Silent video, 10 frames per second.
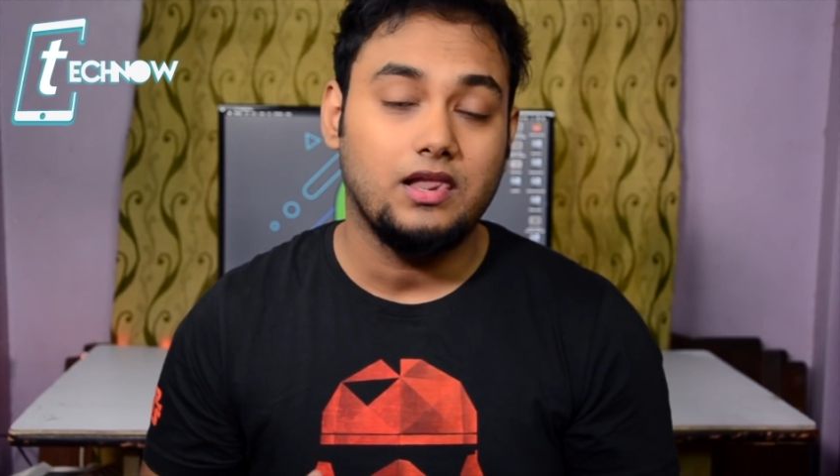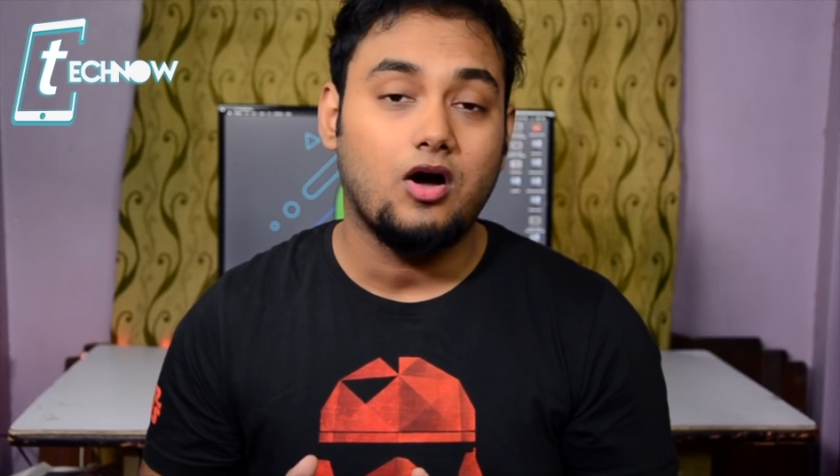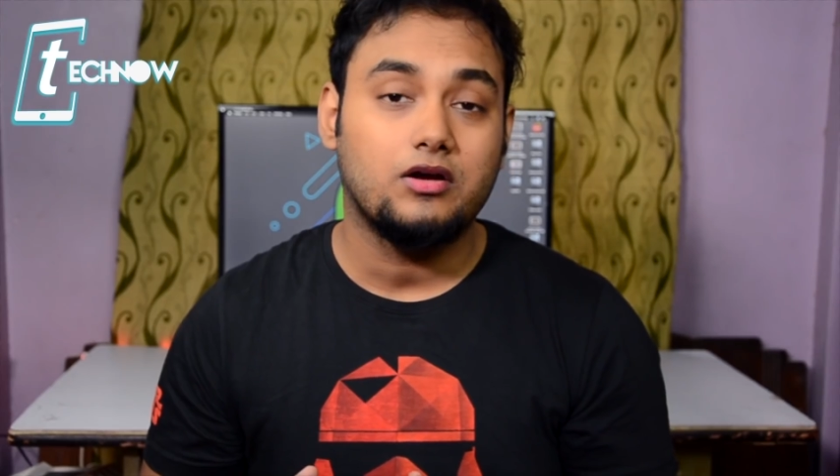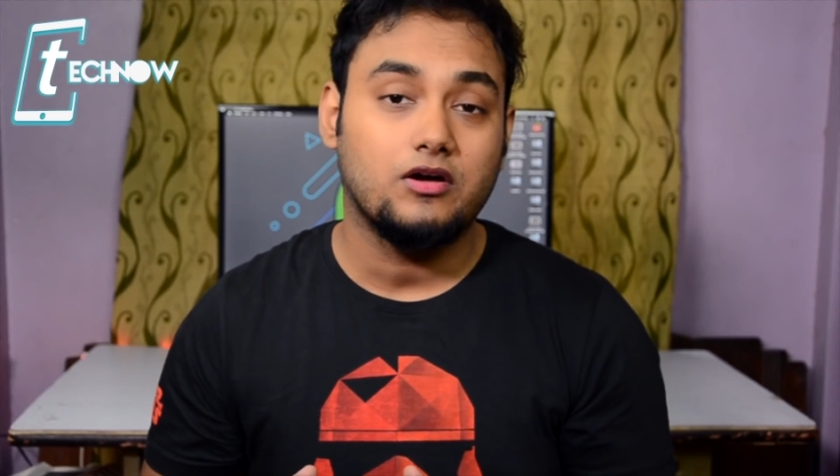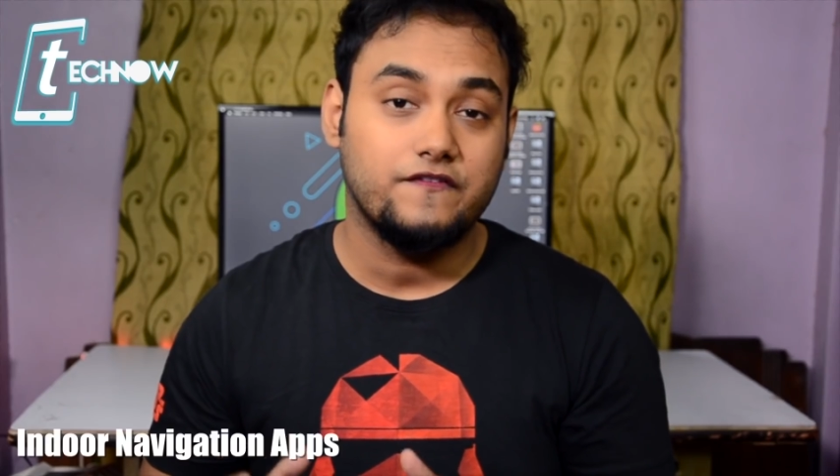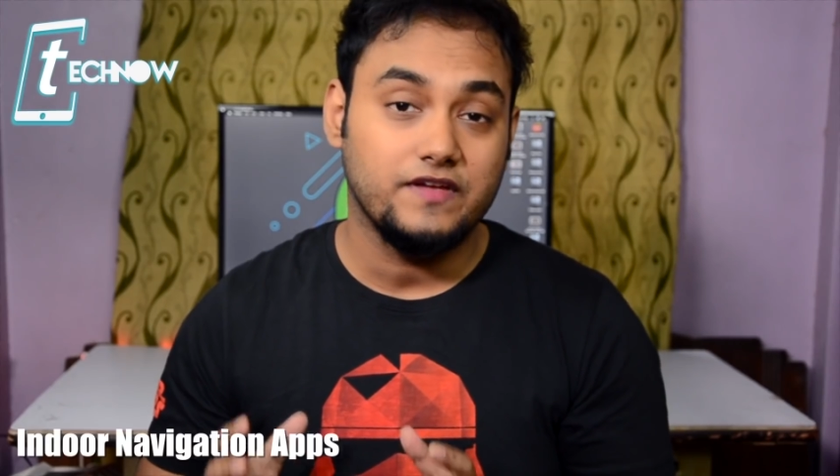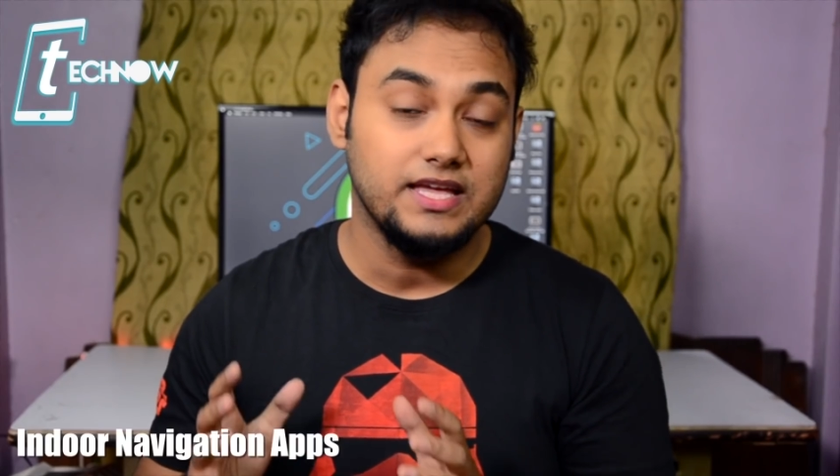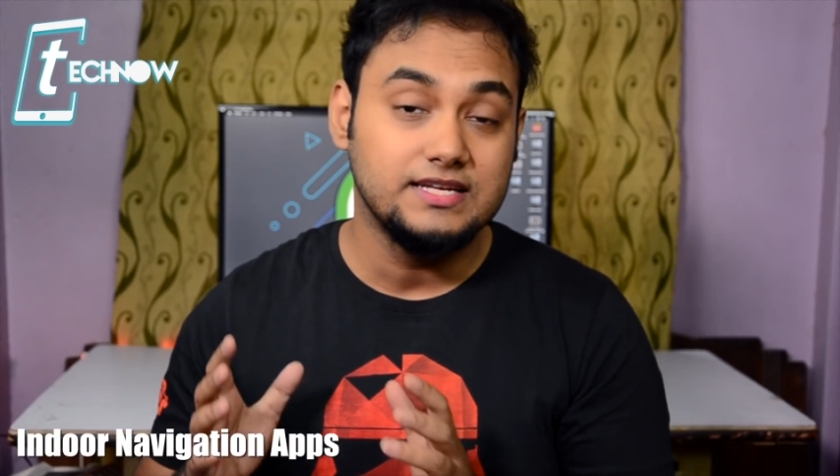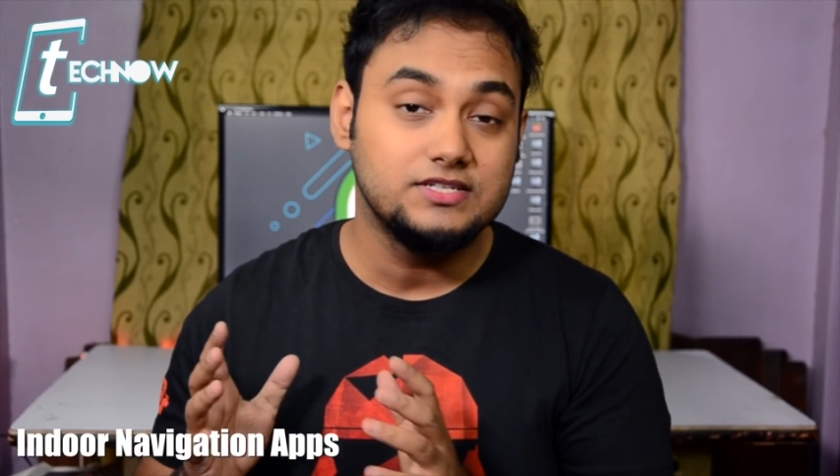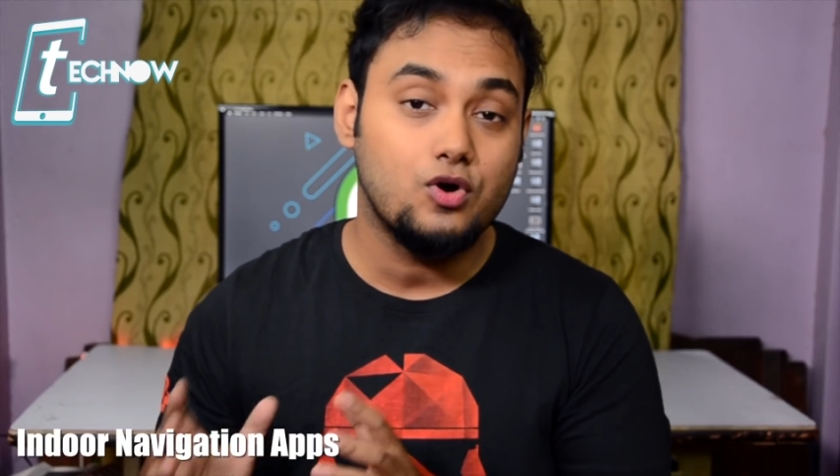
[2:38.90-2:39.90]
lot of
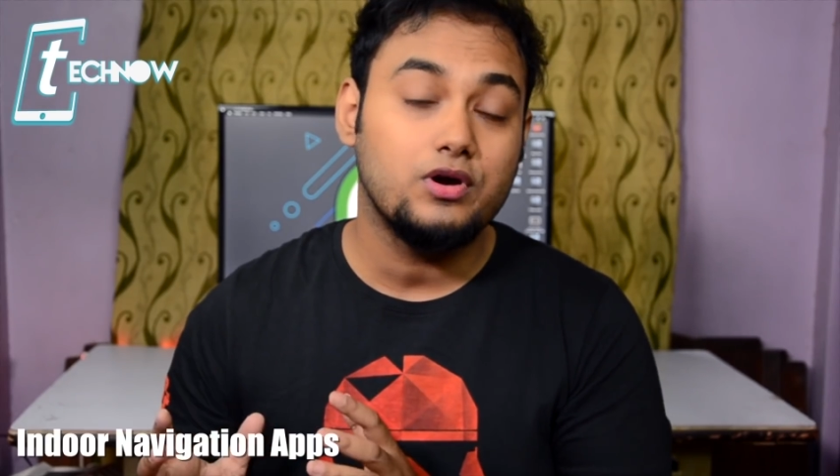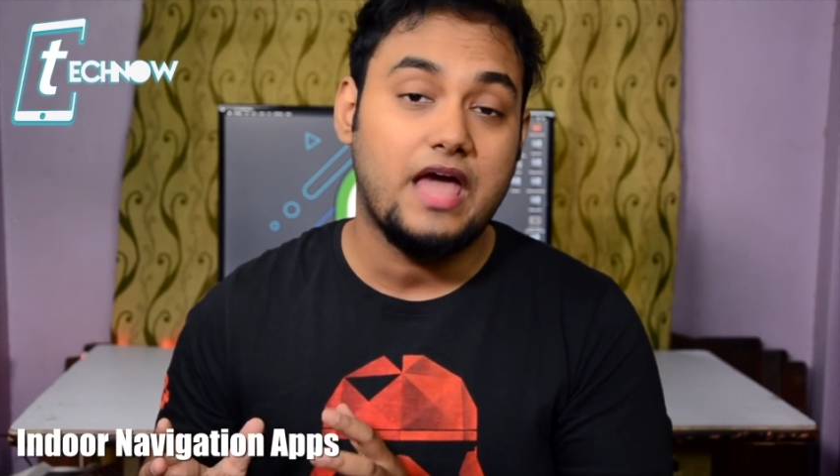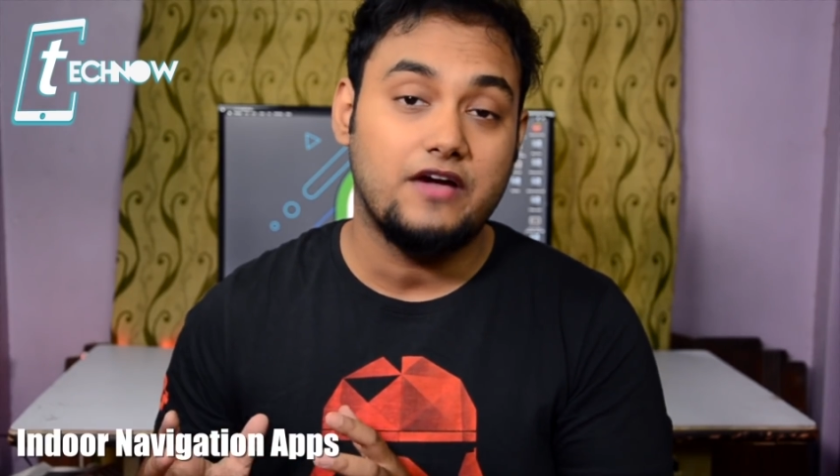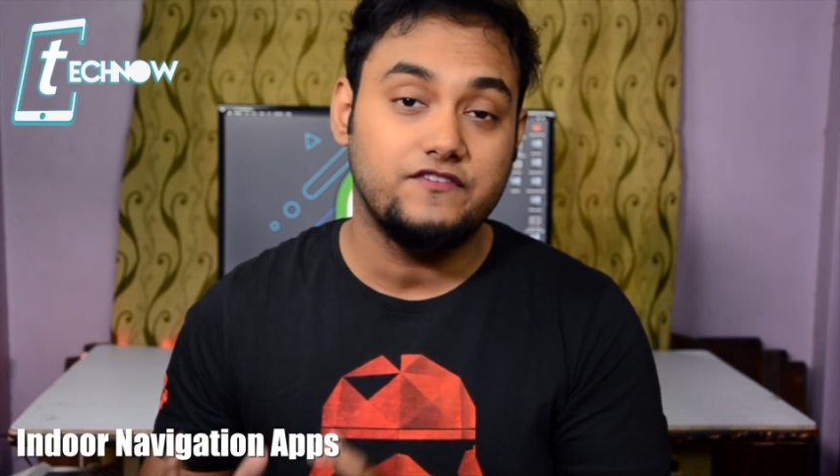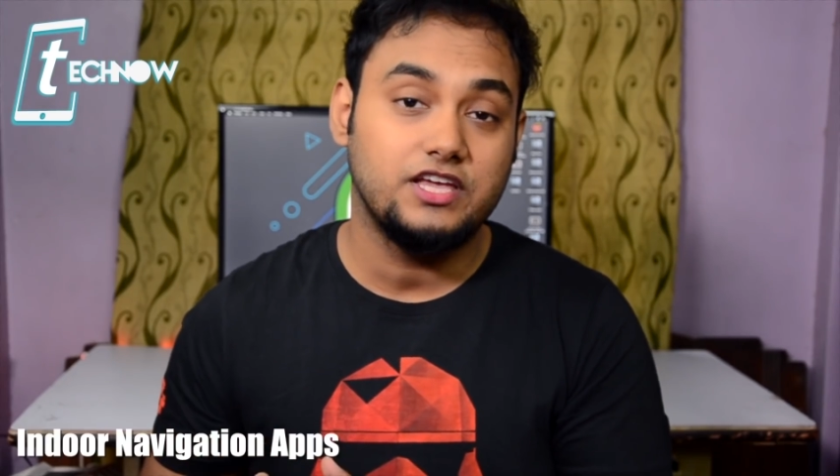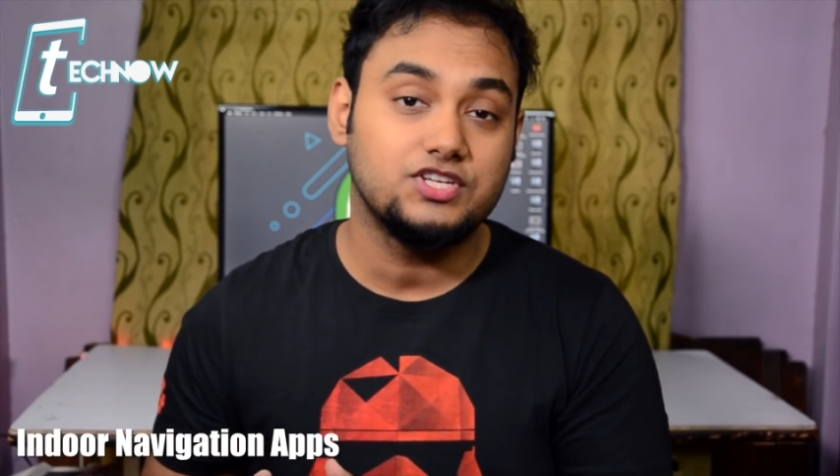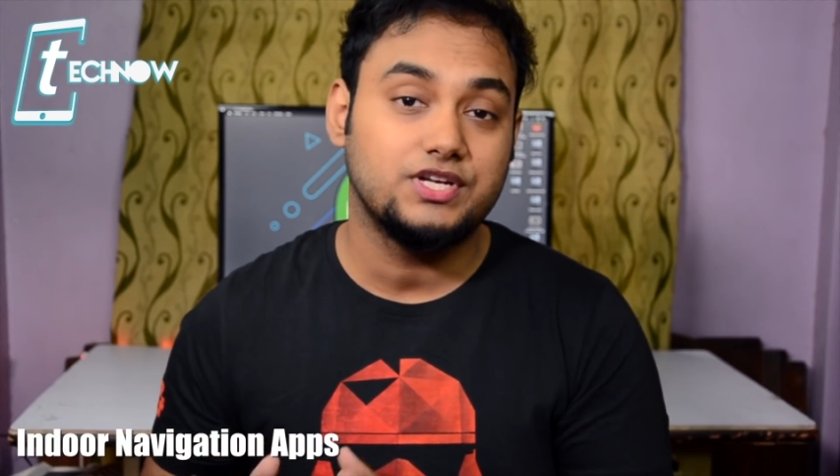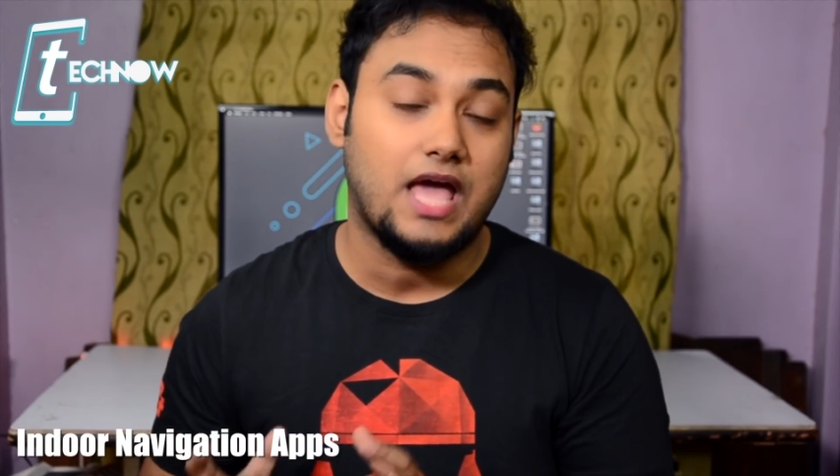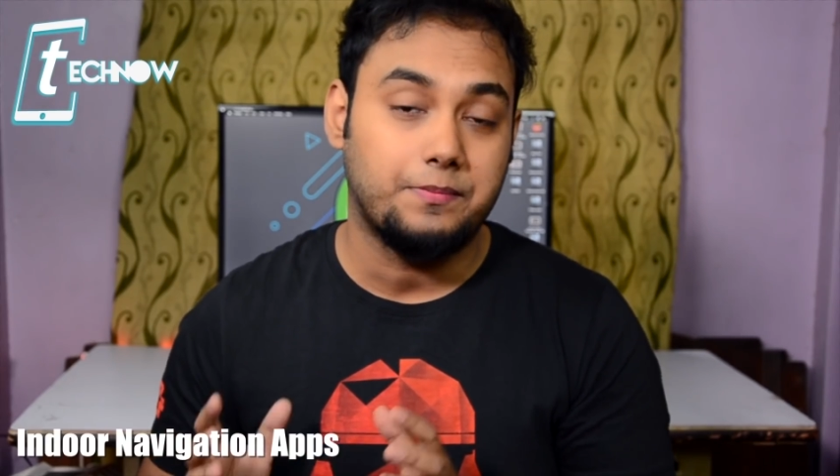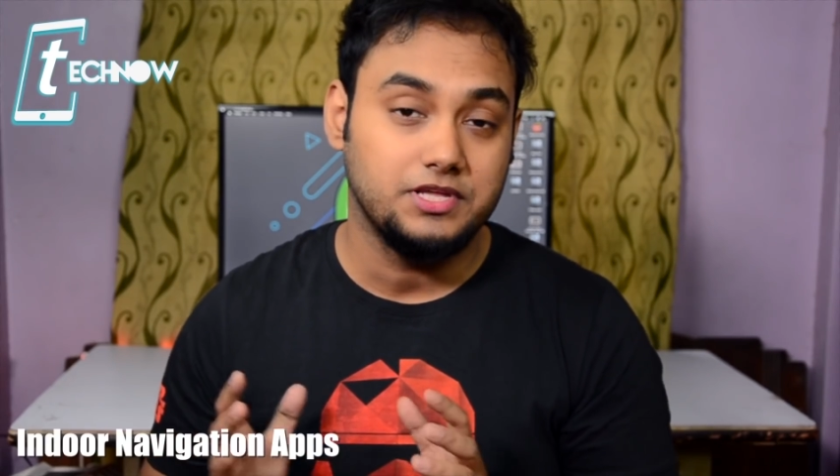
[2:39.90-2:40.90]
indoor
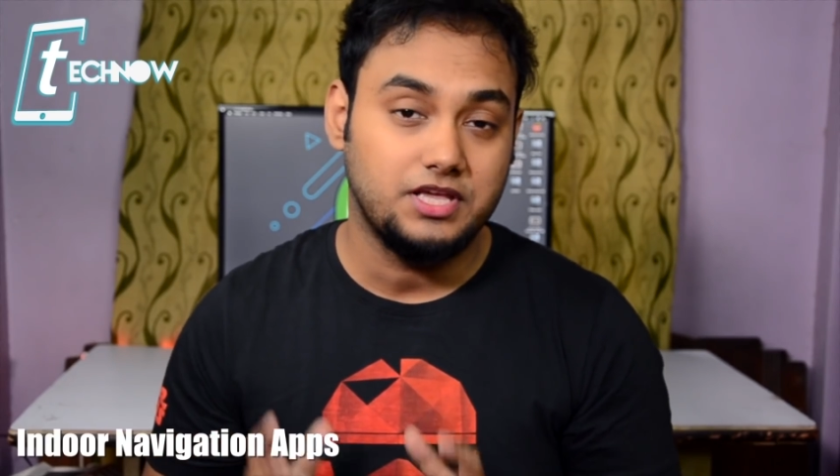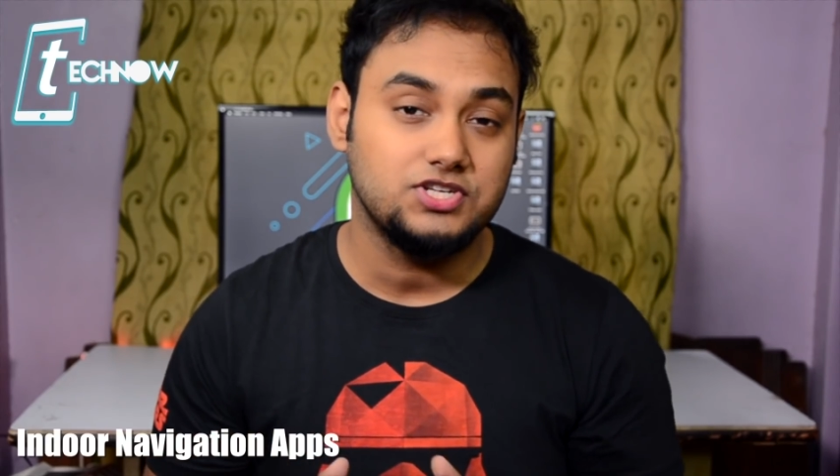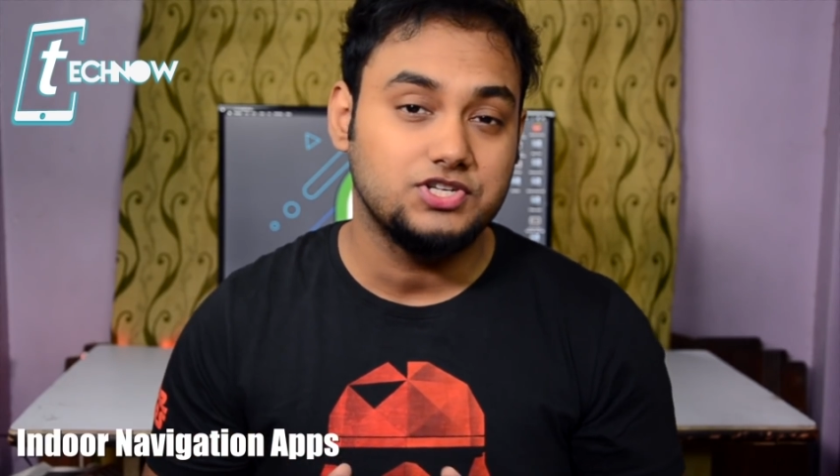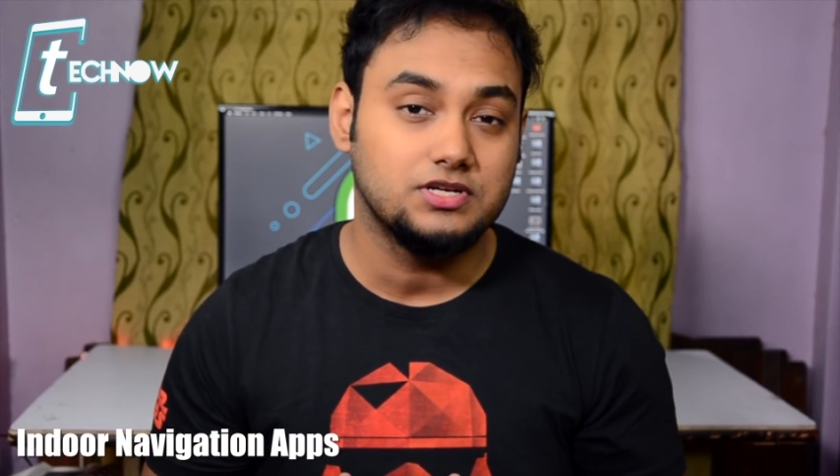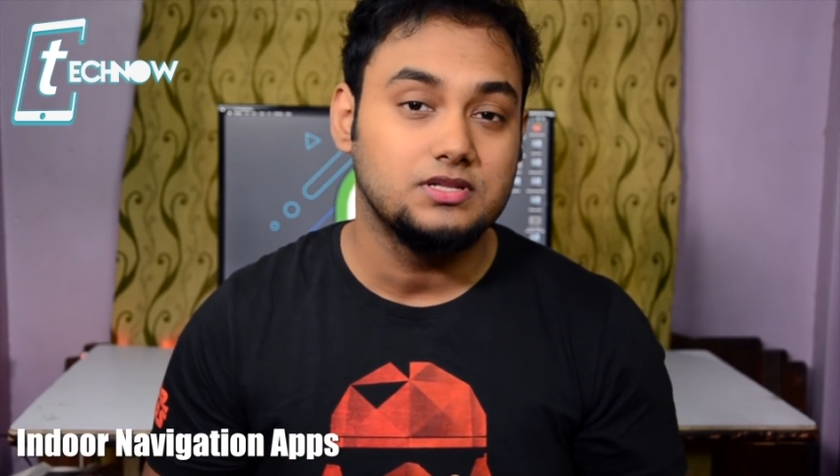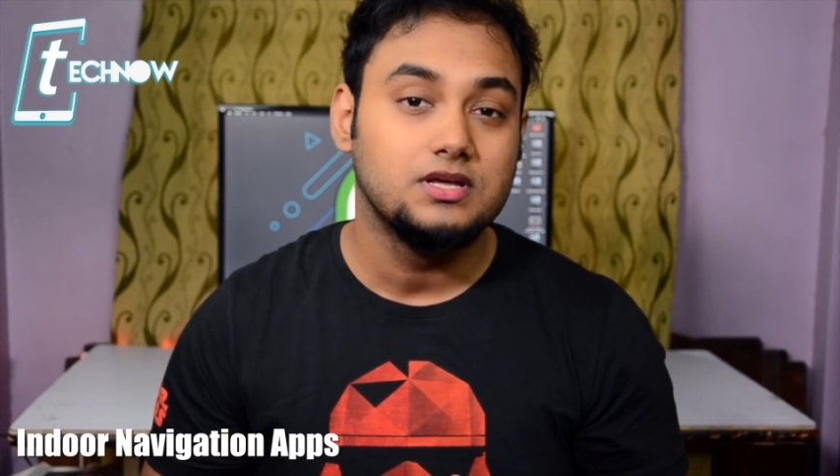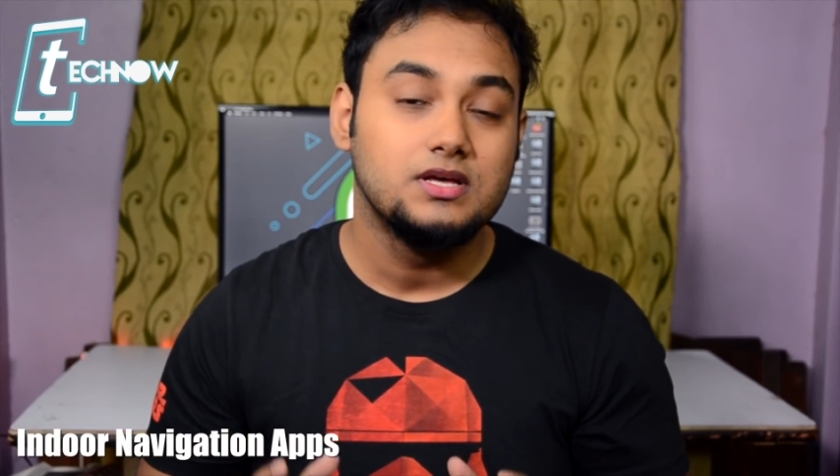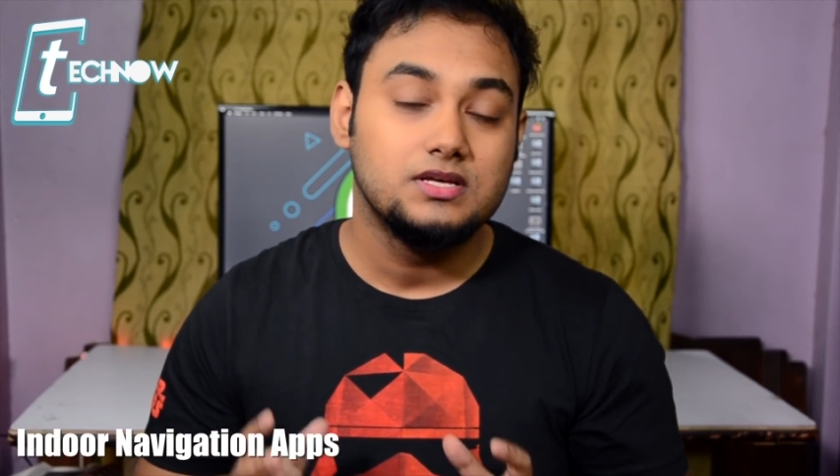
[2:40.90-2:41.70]
navigation applications